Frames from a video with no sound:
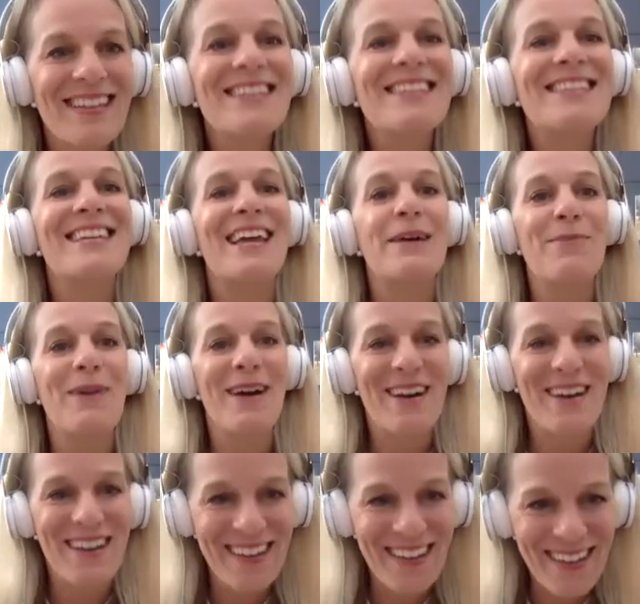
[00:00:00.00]
Tampa.
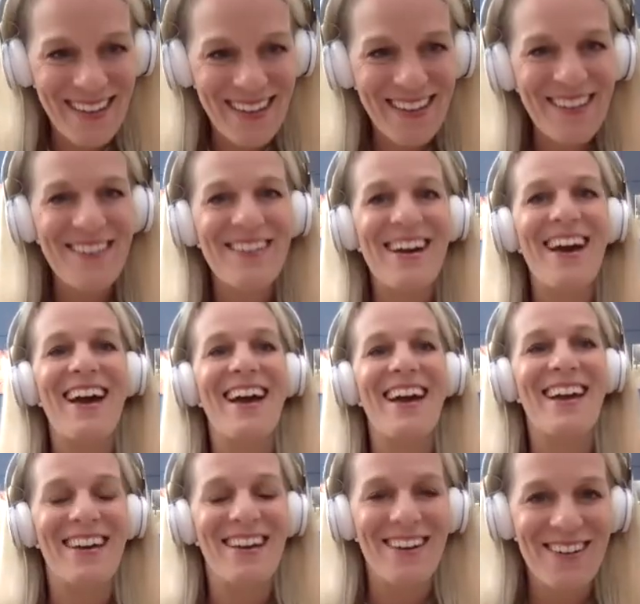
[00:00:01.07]

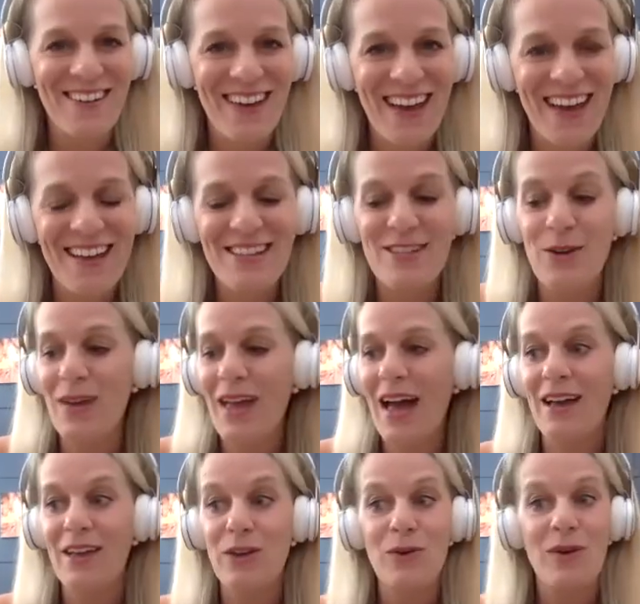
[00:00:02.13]
Okay. So
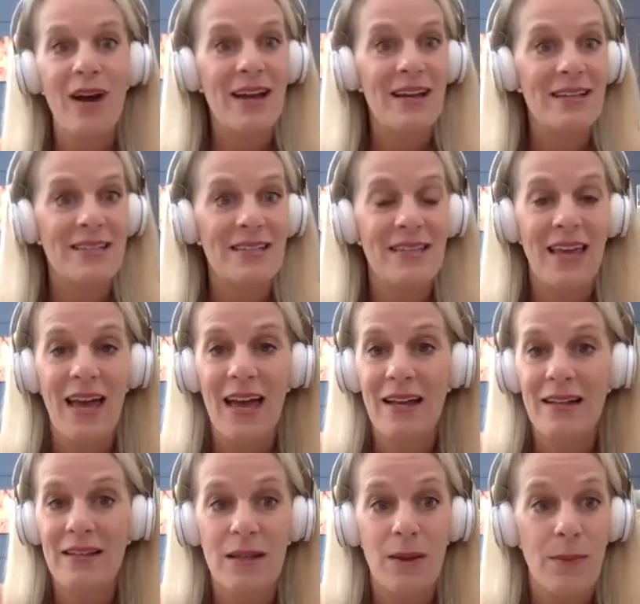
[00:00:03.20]
yeah, you guys get
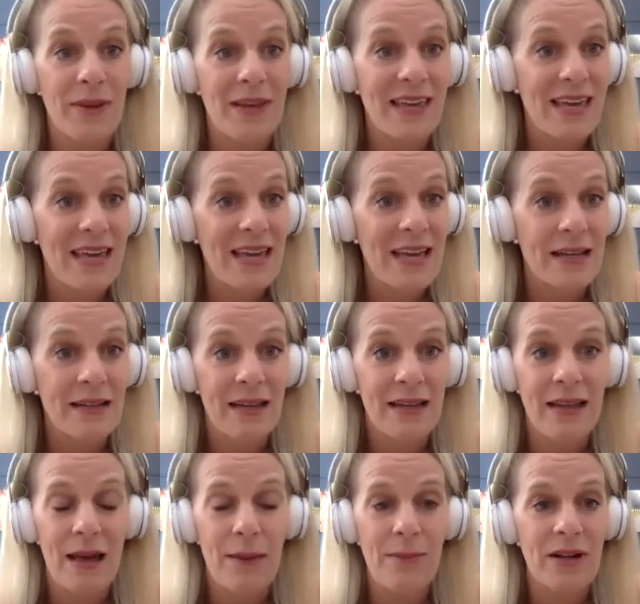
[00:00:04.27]
some heat in
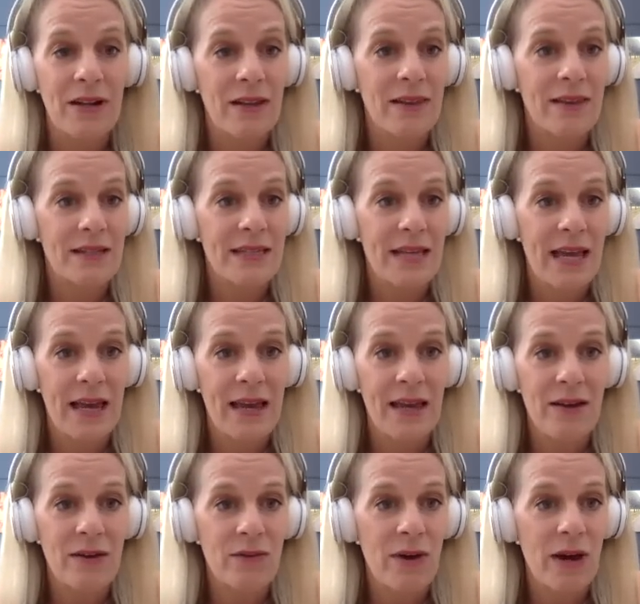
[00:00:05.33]
the middle of the
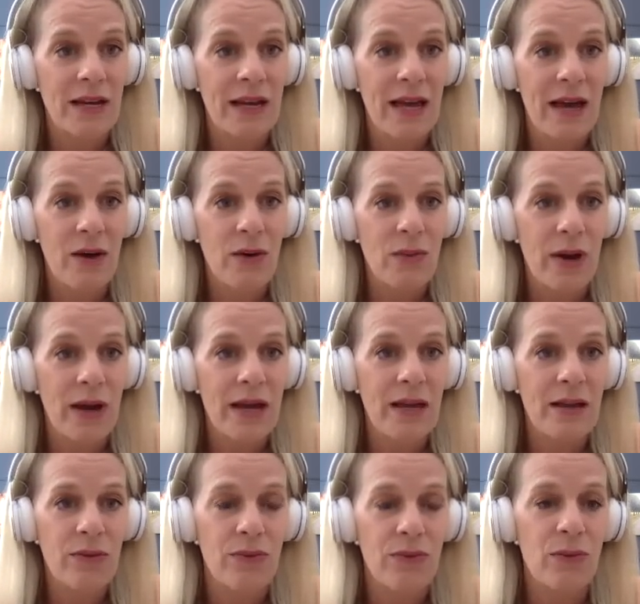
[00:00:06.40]
day right now, right?
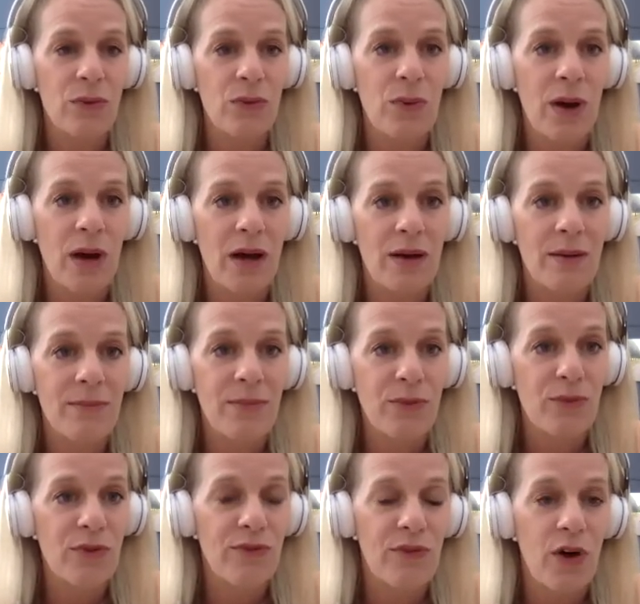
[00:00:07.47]
Through
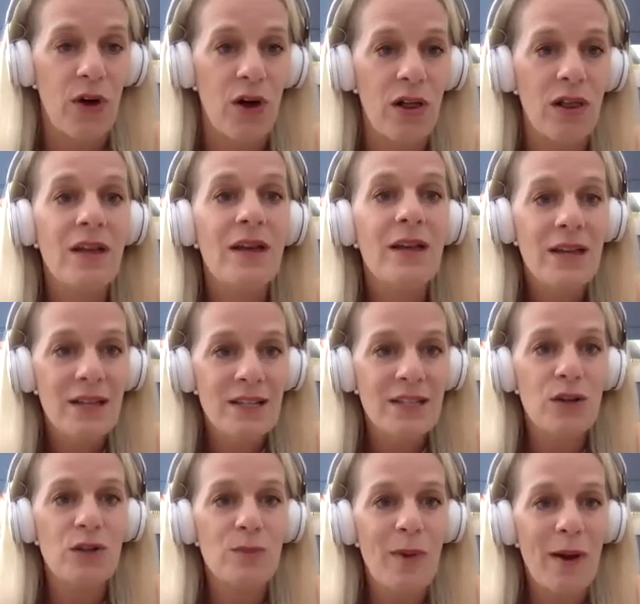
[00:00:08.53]
the fall.
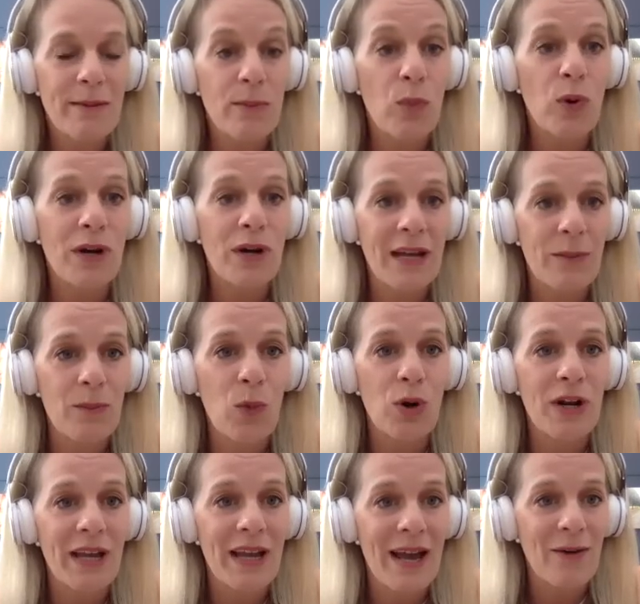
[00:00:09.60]
So it's probably
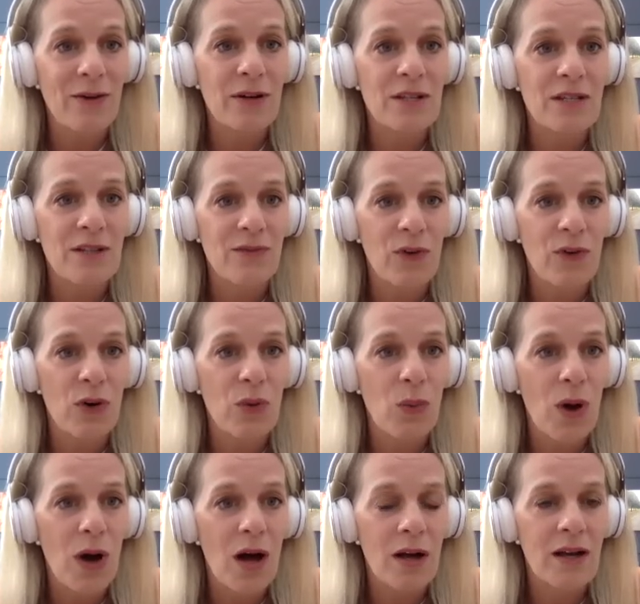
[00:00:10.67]
morning hours for a
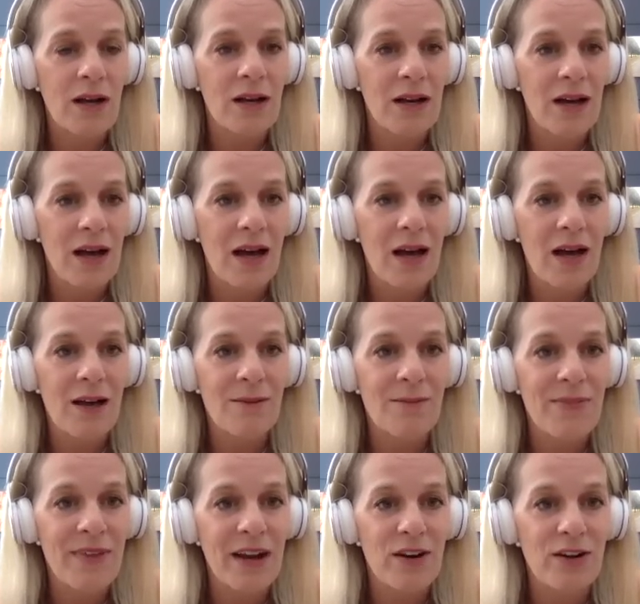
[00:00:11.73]
walk
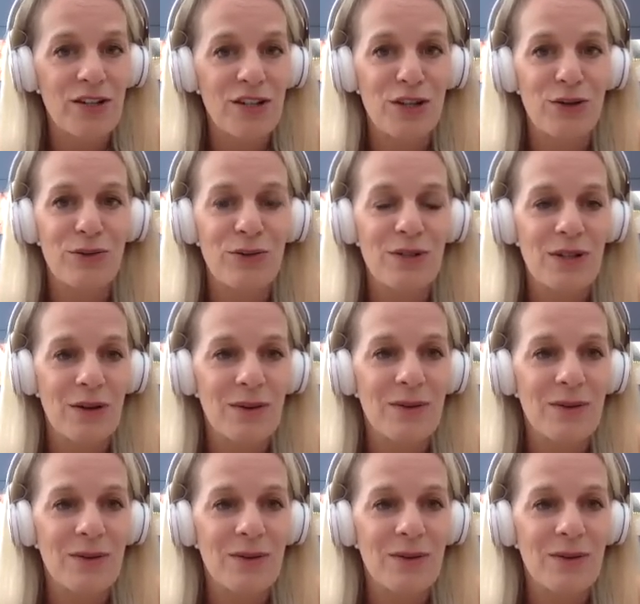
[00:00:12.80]
there too.